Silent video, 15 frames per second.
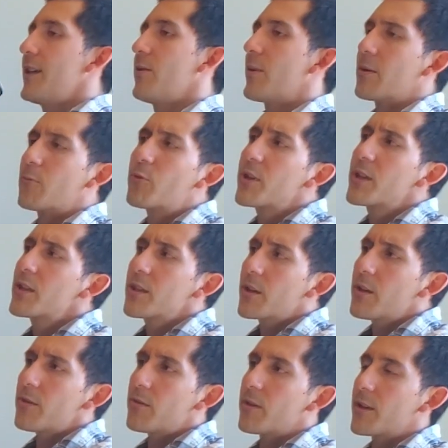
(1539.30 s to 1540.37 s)
I'm like, where are you going to
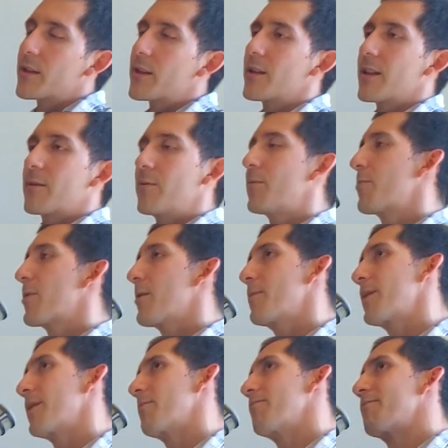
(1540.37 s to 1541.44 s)
go? And they're like, we'll
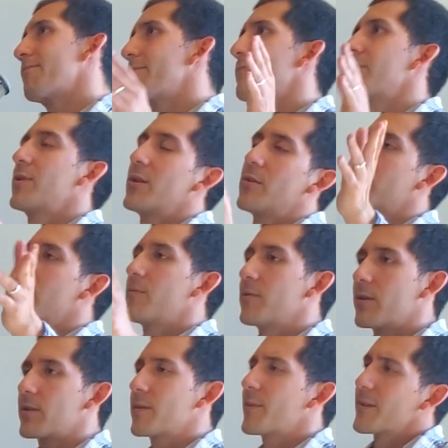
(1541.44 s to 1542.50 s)
probably go somewhere
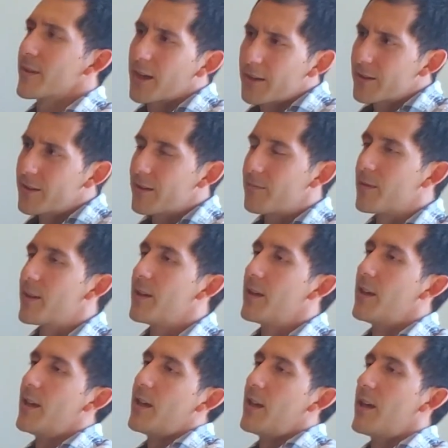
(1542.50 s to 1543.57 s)
else. I'm like, how come?
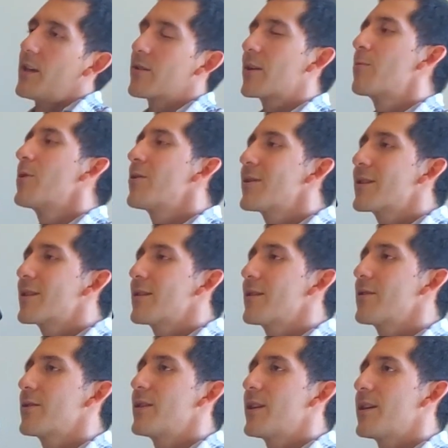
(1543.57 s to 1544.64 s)
They're like, well, it's because
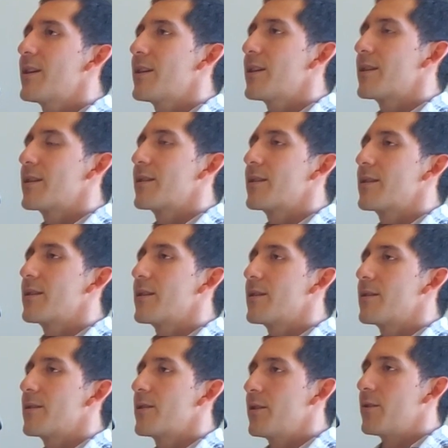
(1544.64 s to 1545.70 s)
there's not,
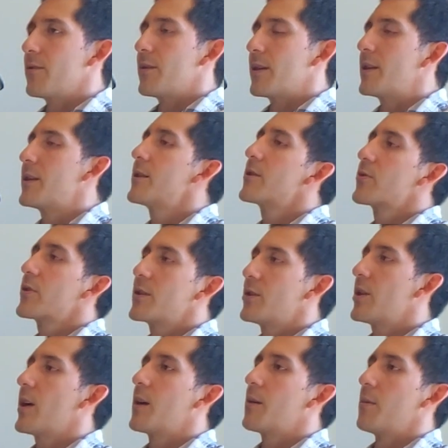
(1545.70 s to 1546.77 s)
an industry
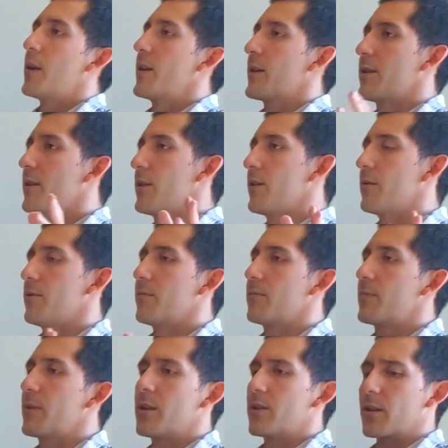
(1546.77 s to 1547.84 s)
job, like,
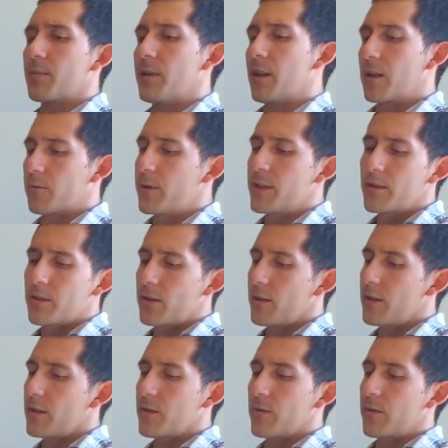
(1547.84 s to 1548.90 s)
it could be like
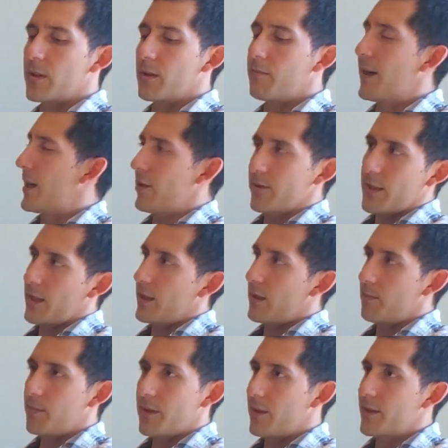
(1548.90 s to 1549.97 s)
research or in a biotech
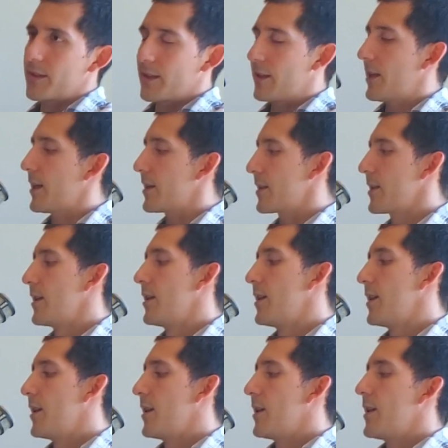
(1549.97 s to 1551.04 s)
company, this and that.
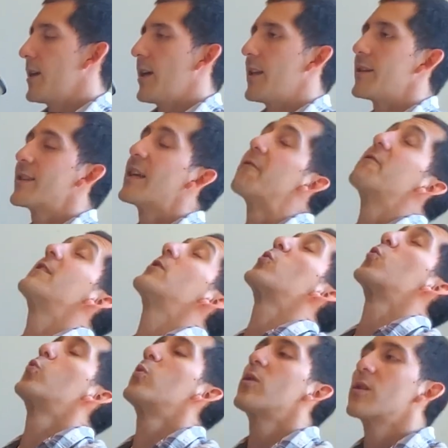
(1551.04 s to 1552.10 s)
And they say if there
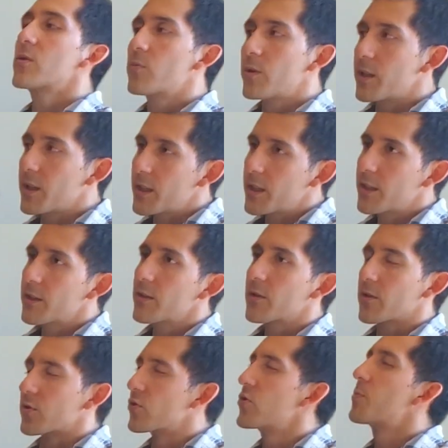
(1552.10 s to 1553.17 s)
was one here
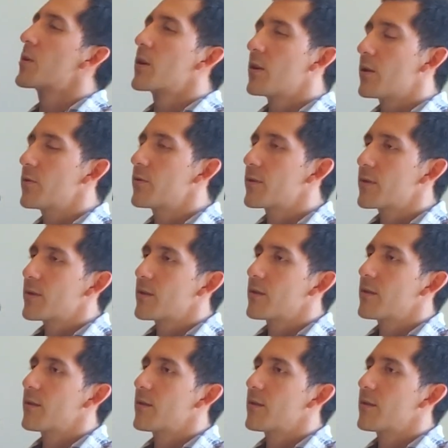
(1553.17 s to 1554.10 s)
or super close,